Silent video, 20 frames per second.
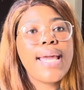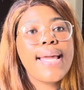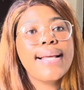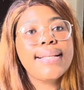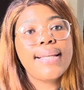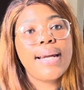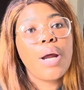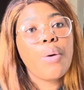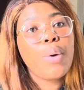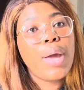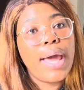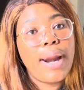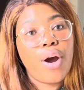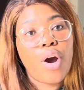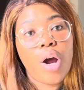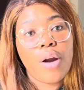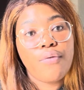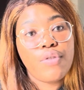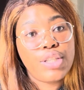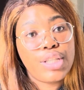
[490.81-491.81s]
Yesterday we had
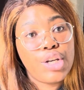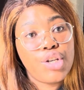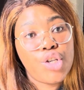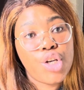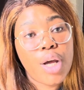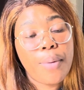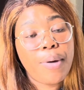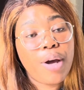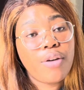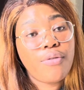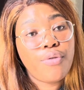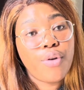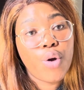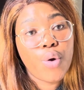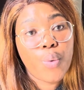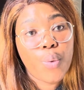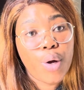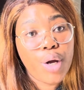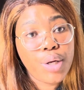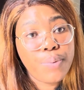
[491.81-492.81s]
a conversation about
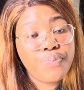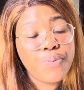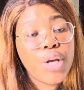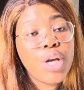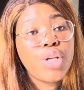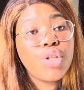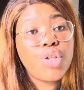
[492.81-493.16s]
work.